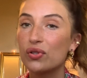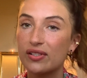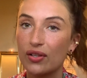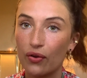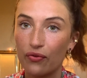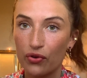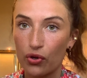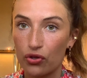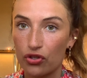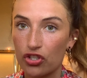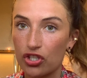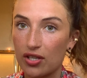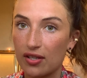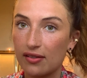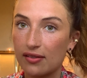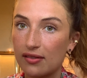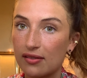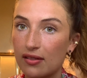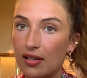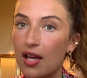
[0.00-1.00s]

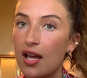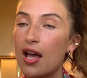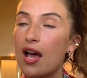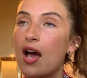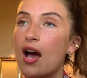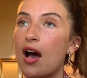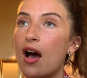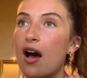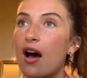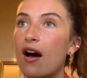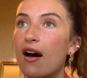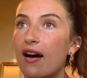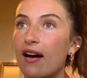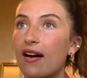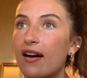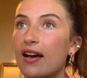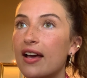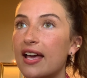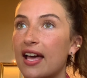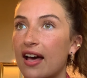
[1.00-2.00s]
self-conscious.
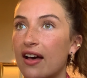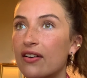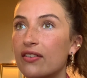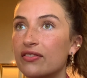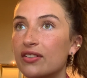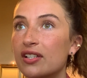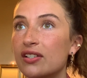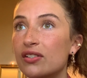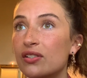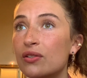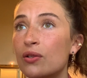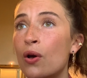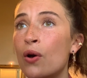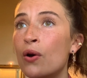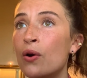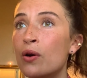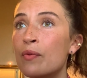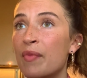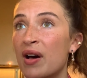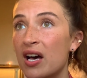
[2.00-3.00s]
I have this
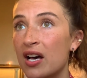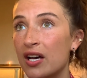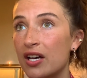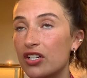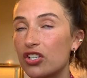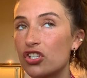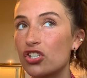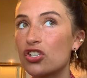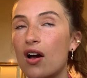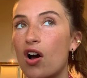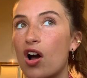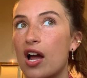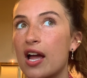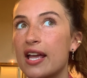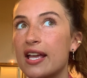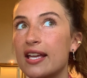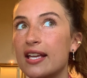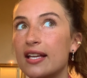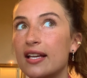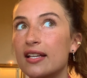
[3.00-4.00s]
so much.
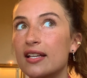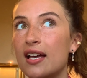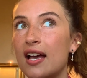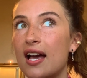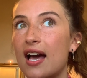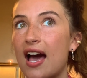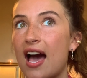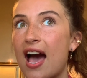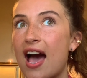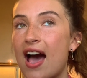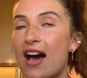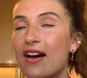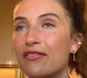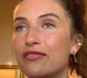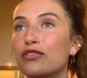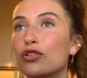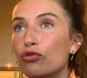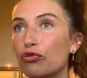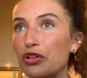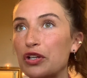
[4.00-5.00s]
I have
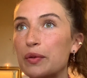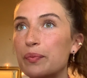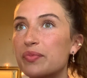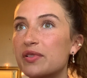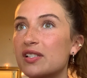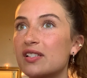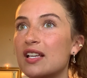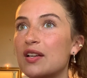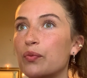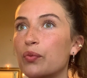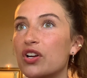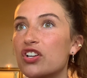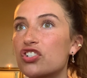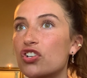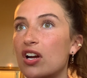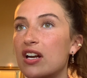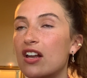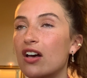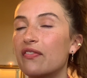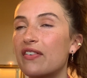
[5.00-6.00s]
groups in which
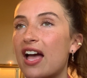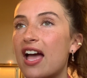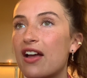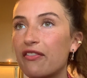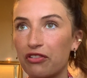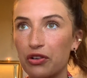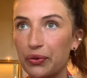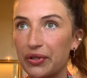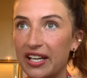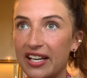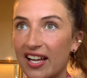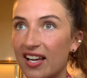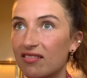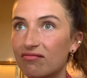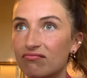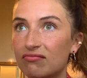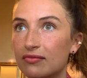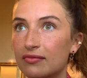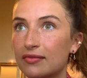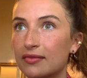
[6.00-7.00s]
I love everyone in it
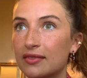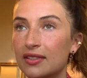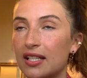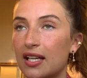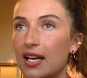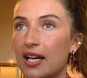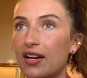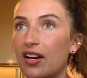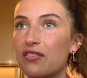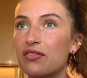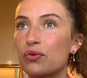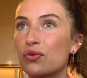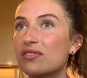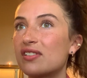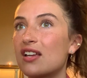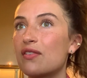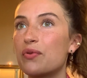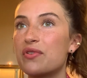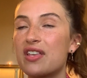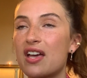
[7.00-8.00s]
and I feel
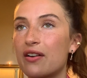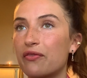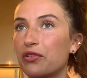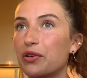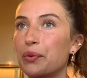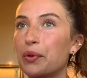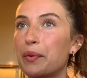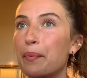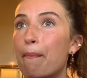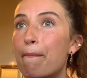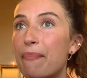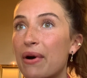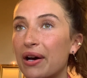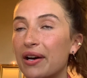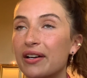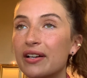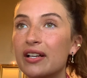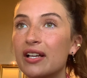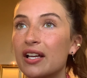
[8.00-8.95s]
safe with everyone, but